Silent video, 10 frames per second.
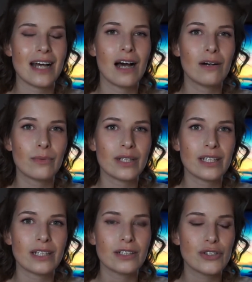that
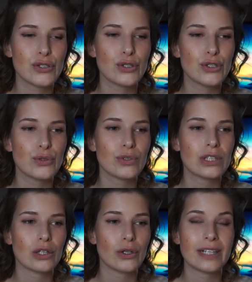we should do
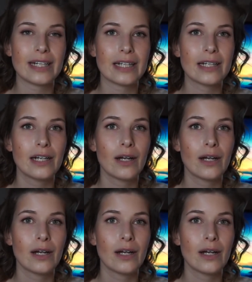the learning